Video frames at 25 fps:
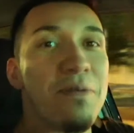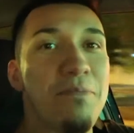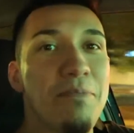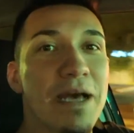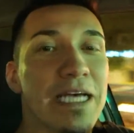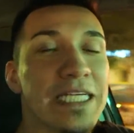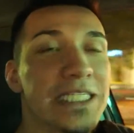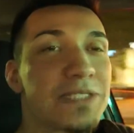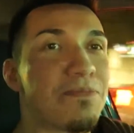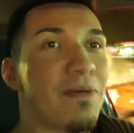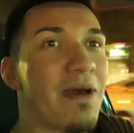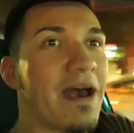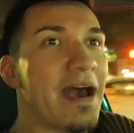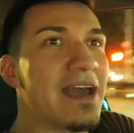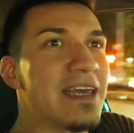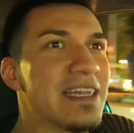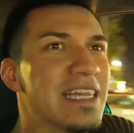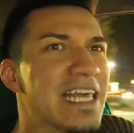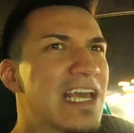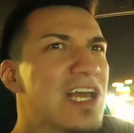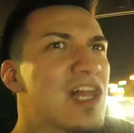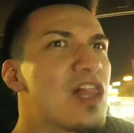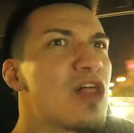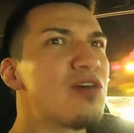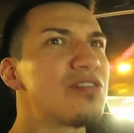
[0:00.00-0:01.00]
to Best Buy.
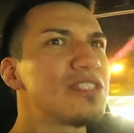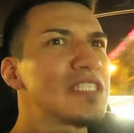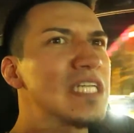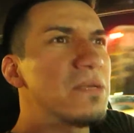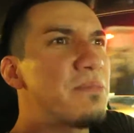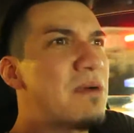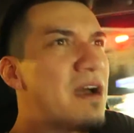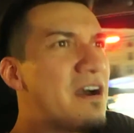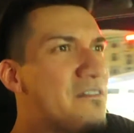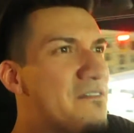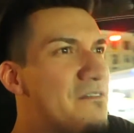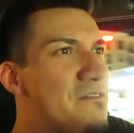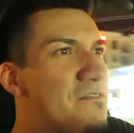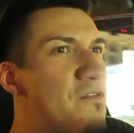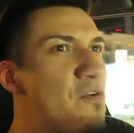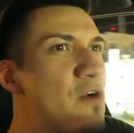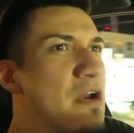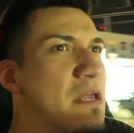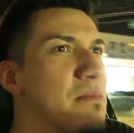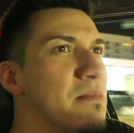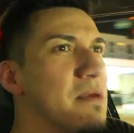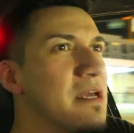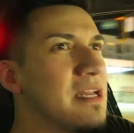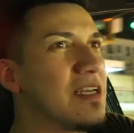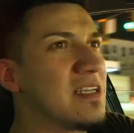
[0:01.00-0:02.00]
They close in about
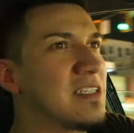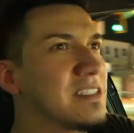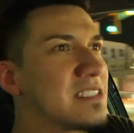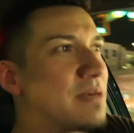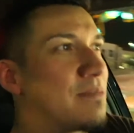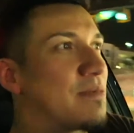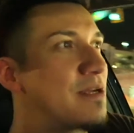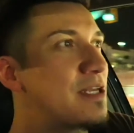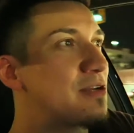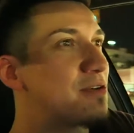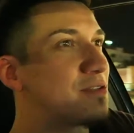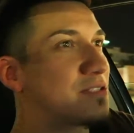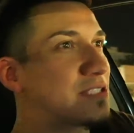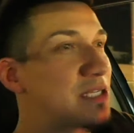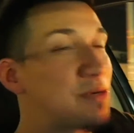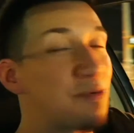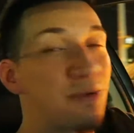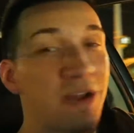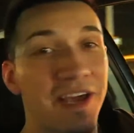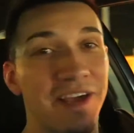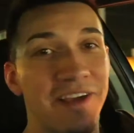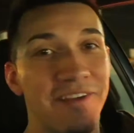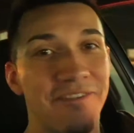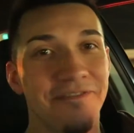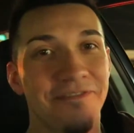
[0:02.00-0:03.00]
40 minutes. I'm gonna go see
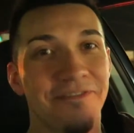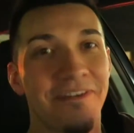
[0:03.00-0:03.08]
what I can